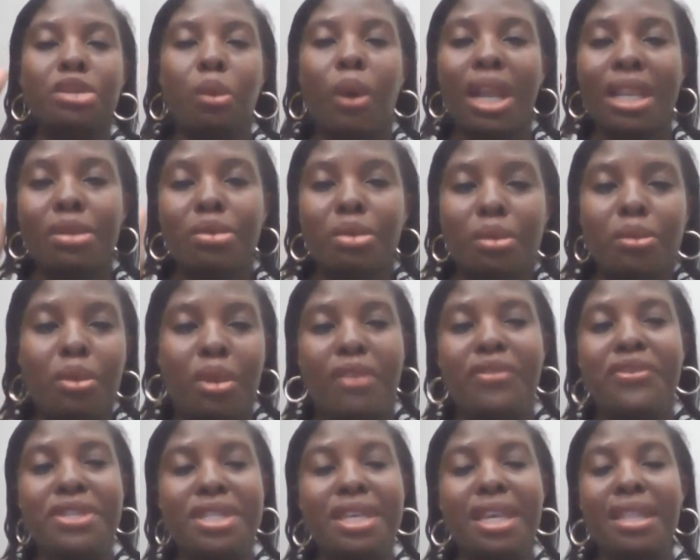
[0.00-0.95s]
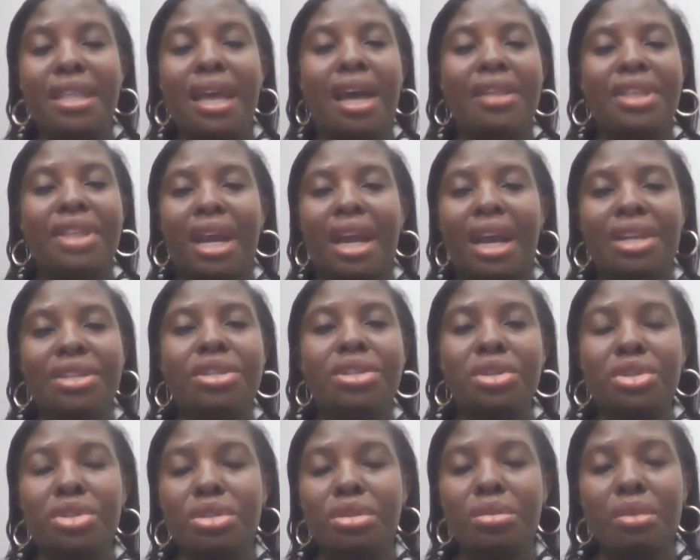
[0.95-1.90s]
But what we've seen other
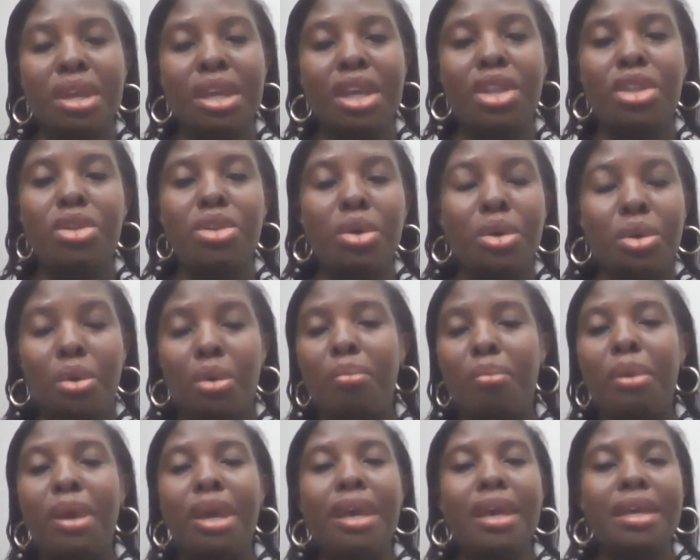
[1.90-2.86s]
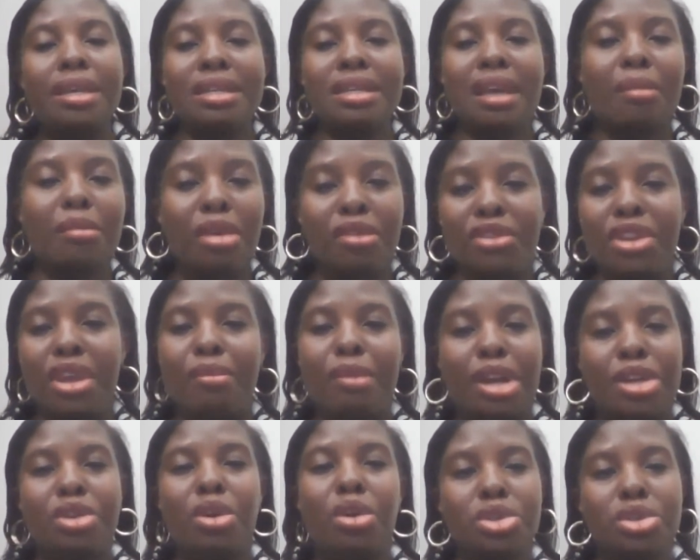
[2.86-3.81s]
countries doing in Europe, some of
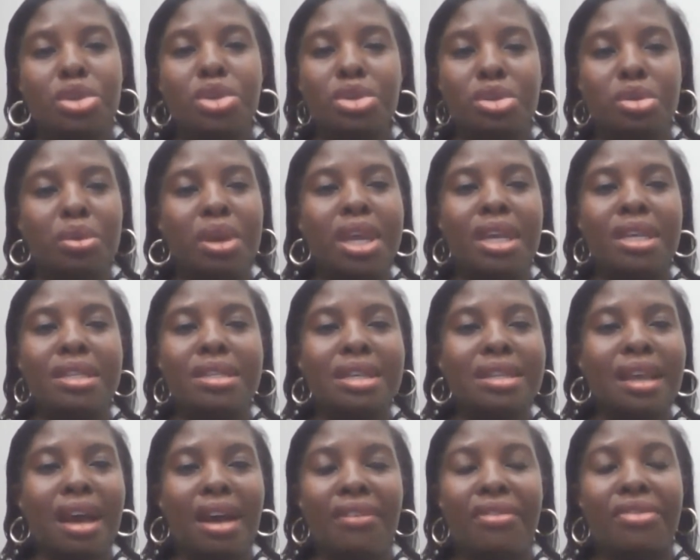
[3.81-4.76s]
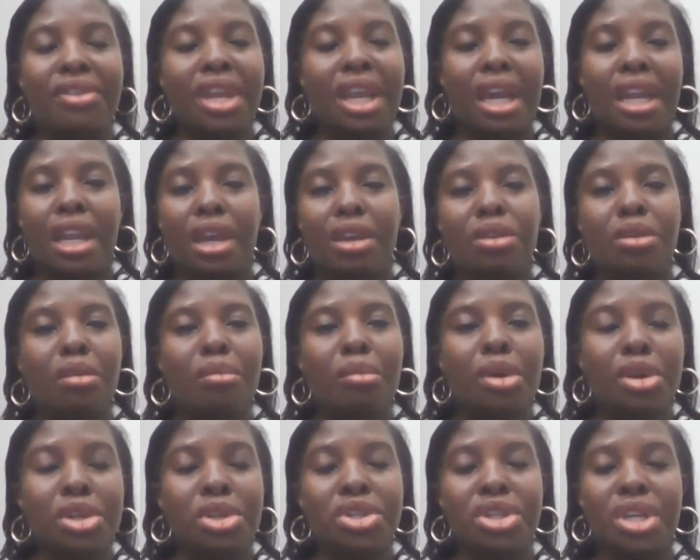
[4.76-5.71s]
them are also doing it in Africa, like
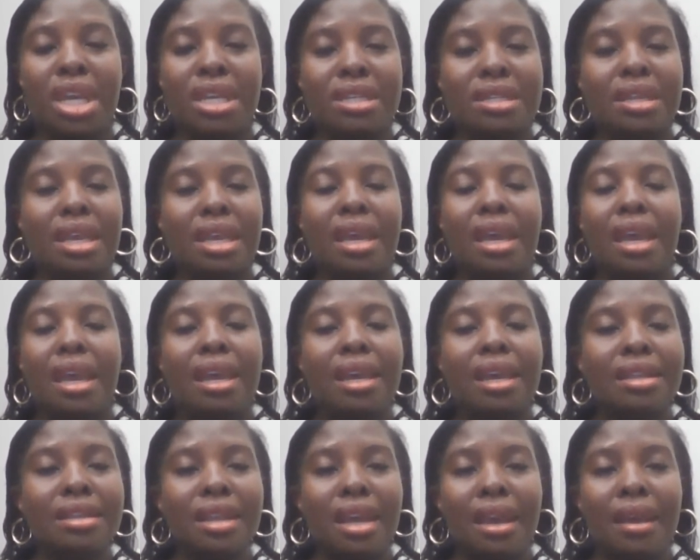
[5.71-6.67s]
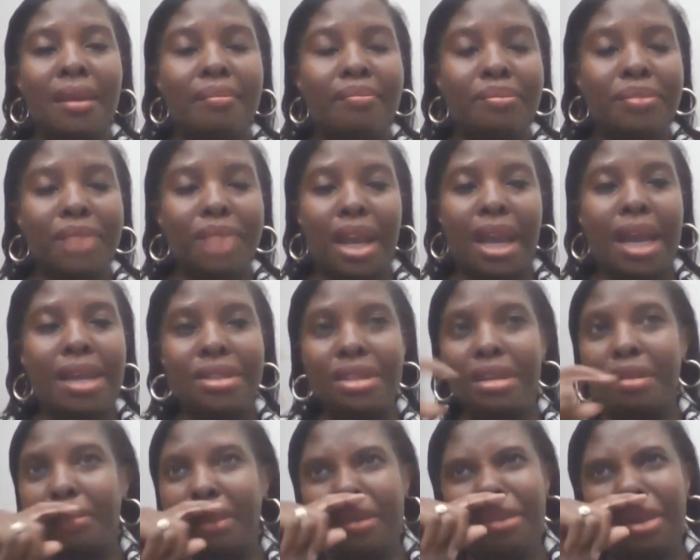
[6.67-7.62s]
Mauritius, and
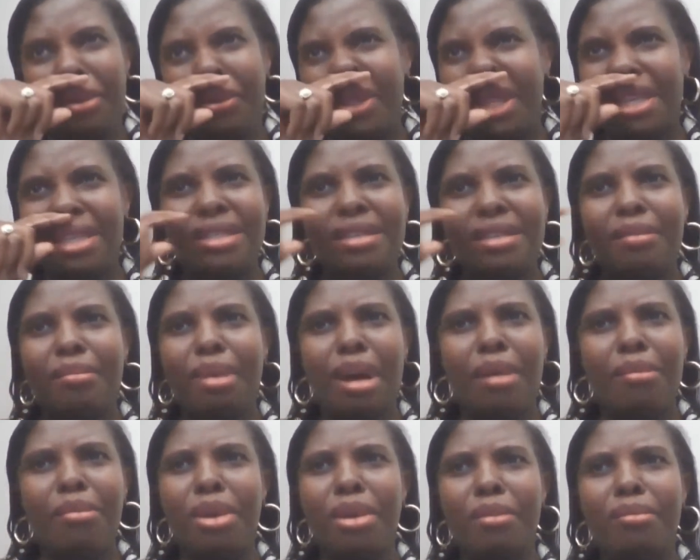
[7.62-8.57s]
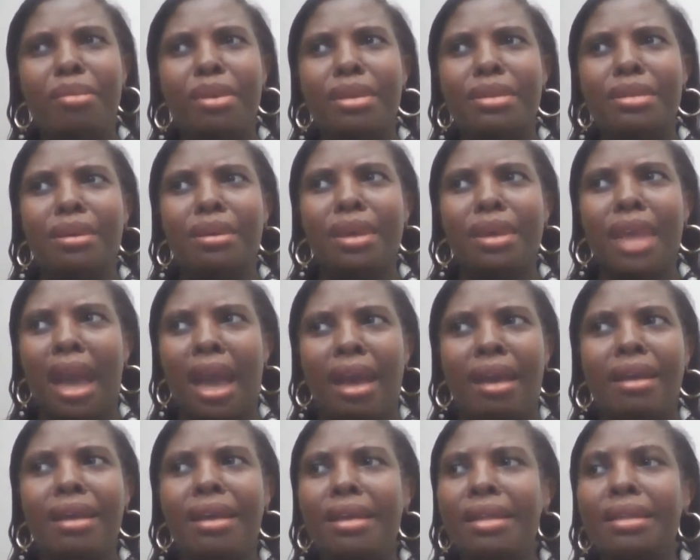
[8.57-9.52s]
can't remember whether it's Zimbabwe.
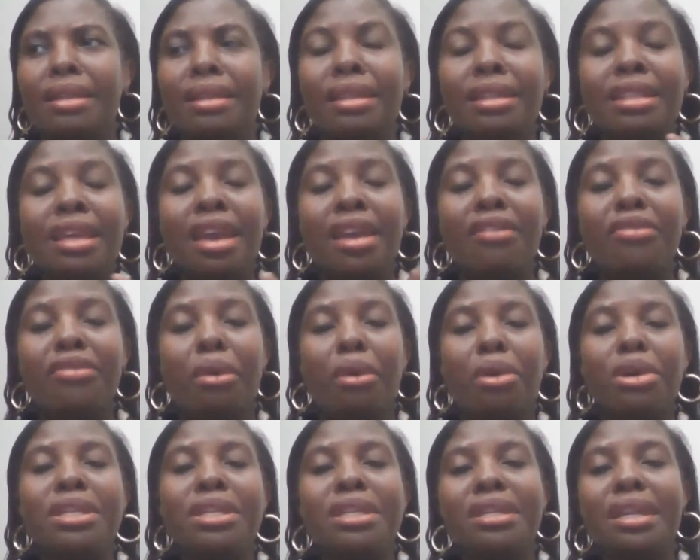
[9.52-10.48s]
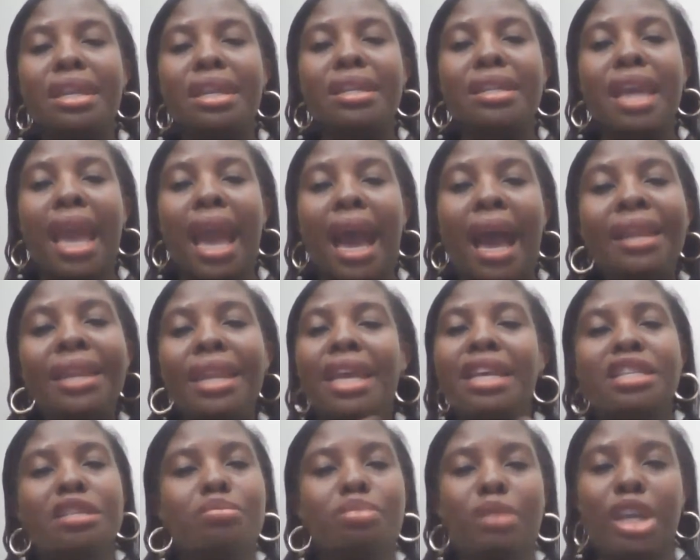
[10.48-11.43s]
Yeah, they've got the
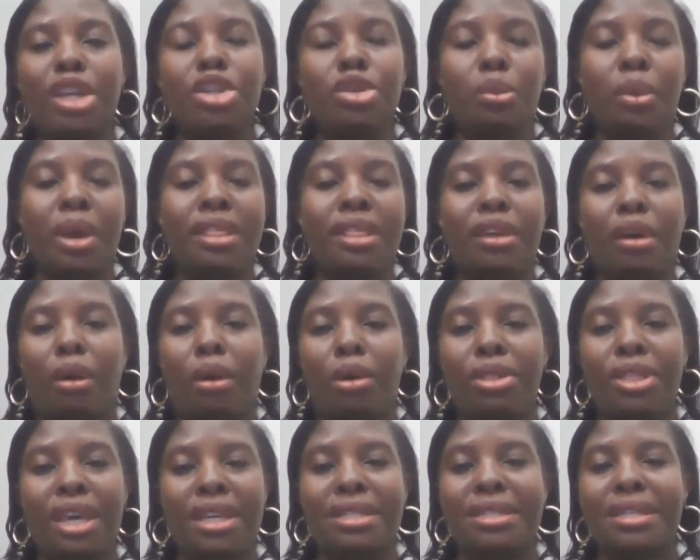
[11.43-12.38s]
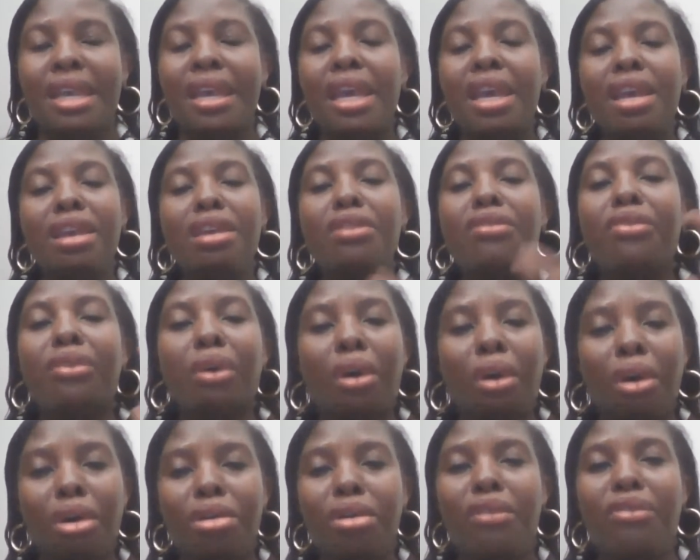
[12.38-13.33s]
unexplained wealth orders. If
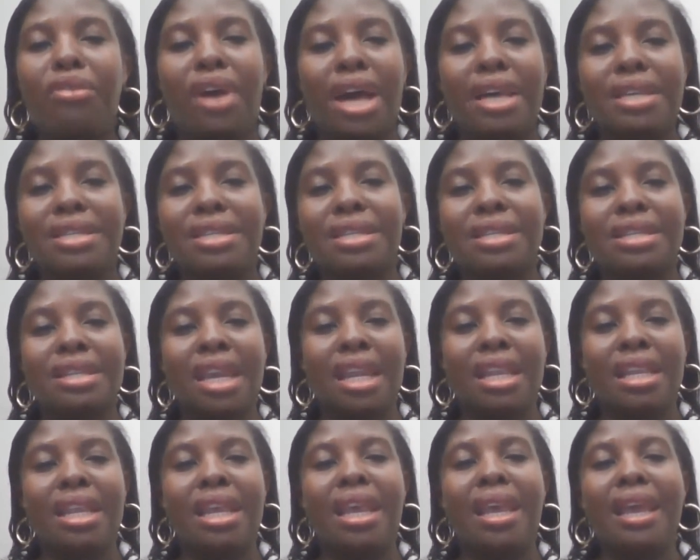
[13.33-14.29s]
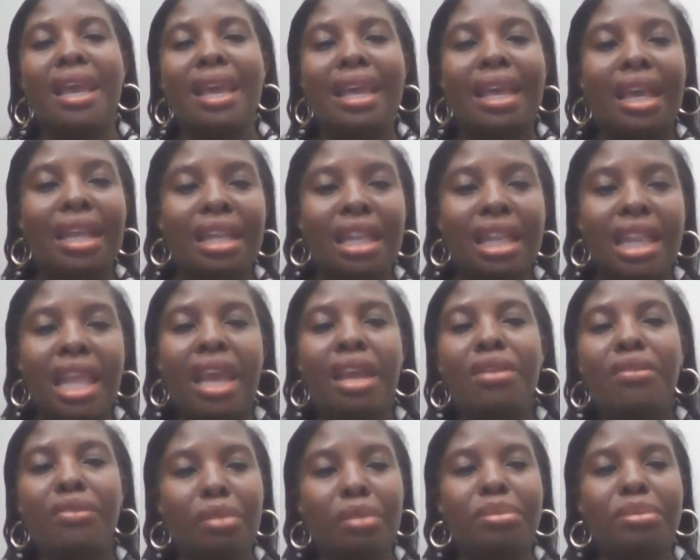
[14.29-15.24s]
all of us really can
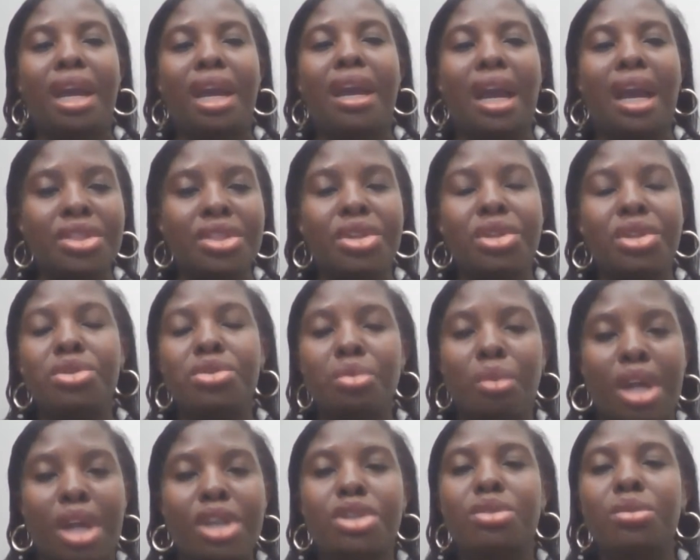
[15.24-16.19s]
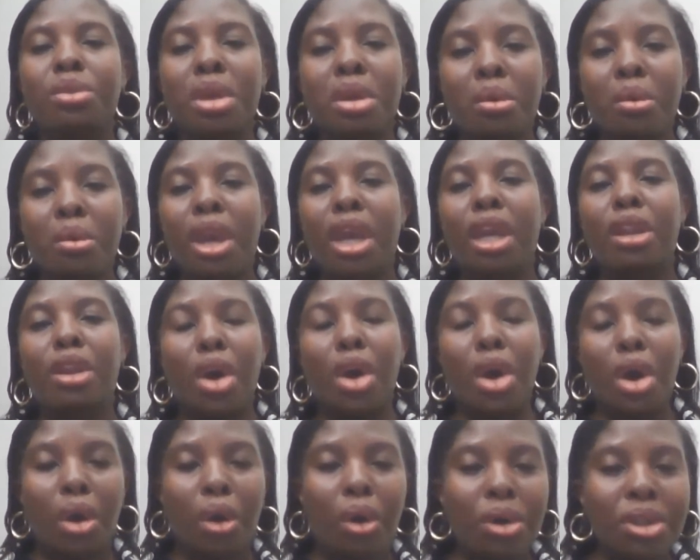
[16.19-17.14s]
learn from the countries who are doing well
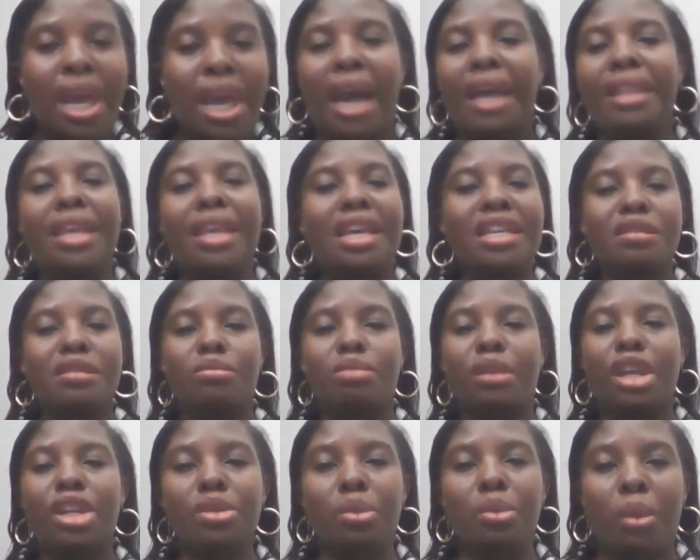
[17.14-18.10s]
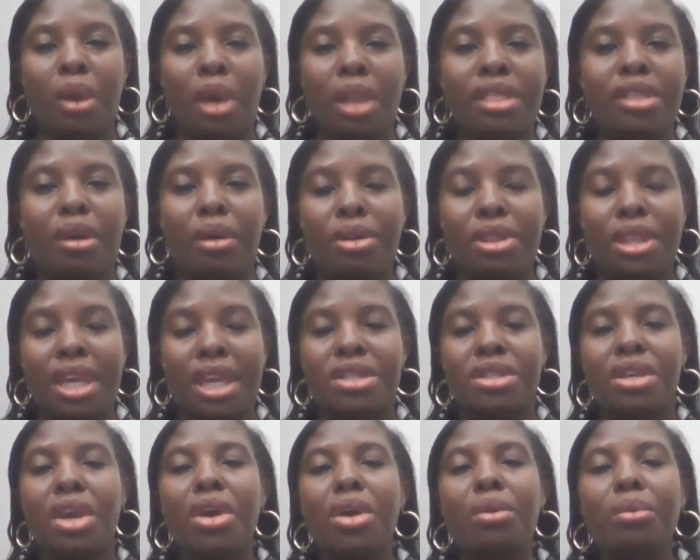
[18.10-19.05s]
on unexplained wealth
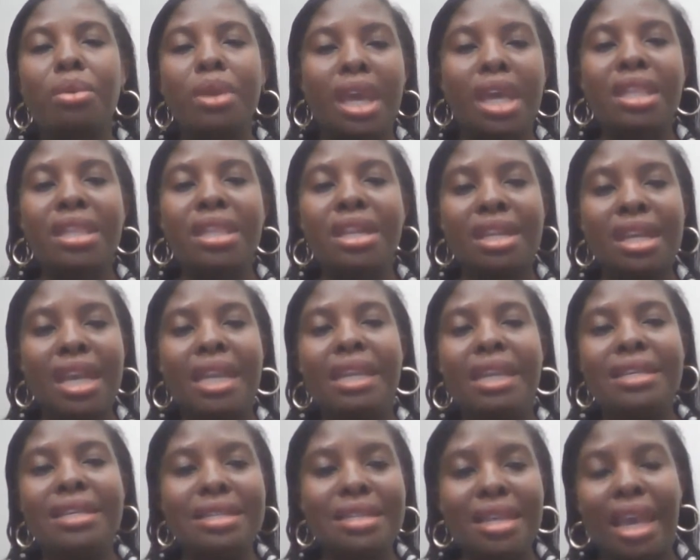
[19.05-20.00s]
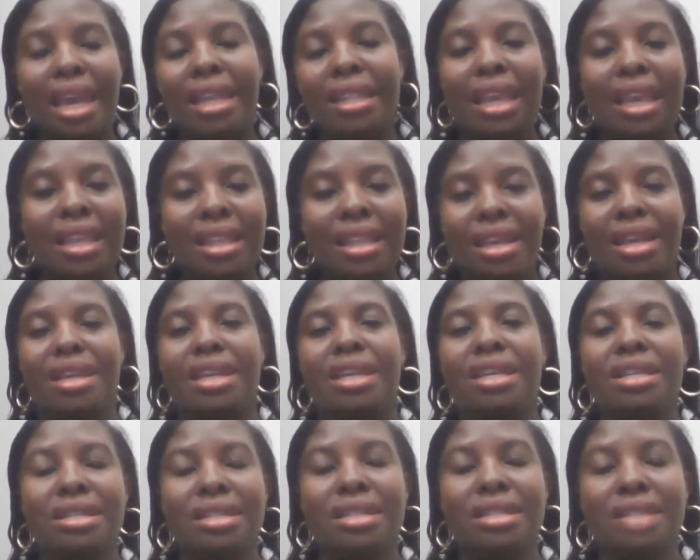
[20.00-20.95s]
orders, we can really see an
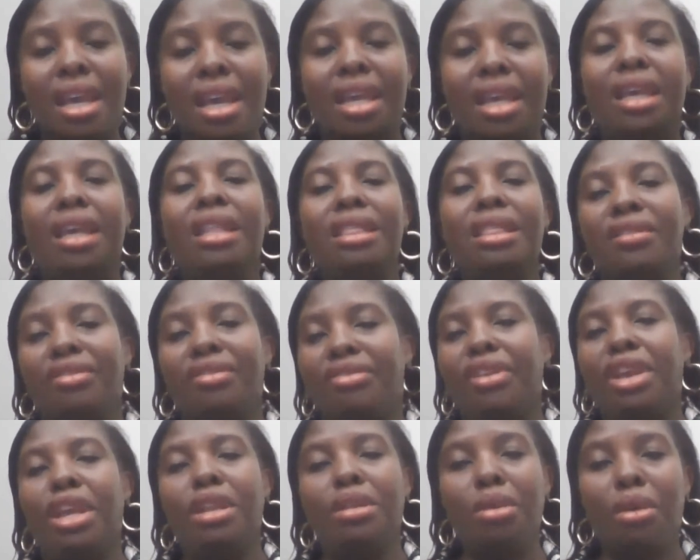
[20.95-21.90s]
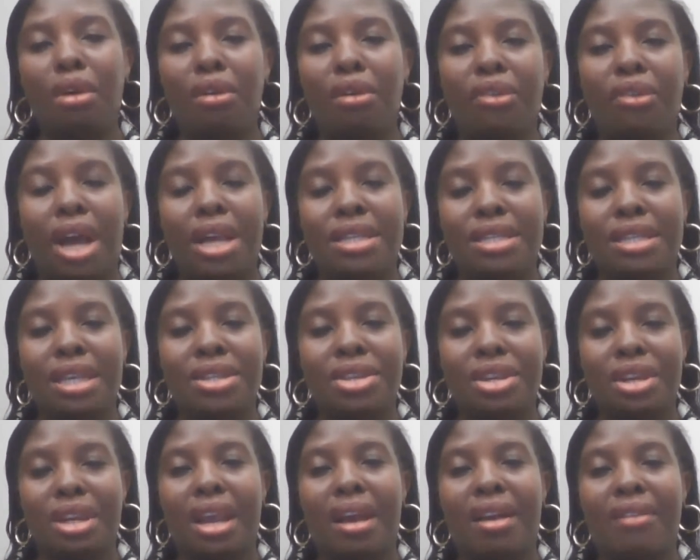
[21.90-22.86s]
increase in the value of asset
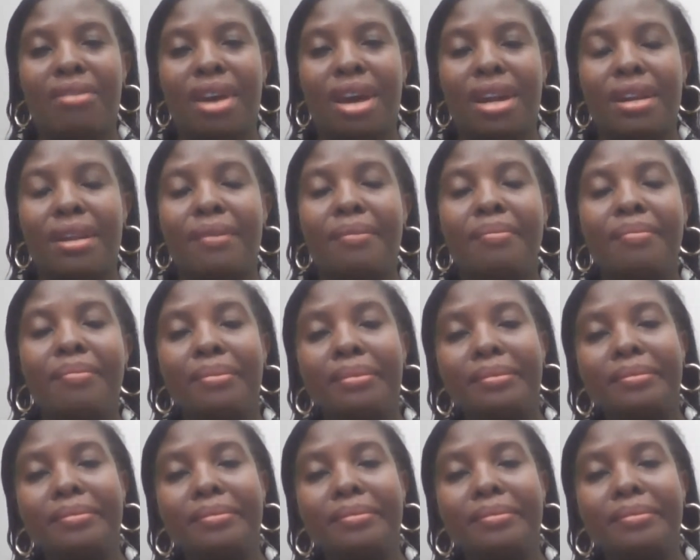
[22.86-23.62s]
recovery.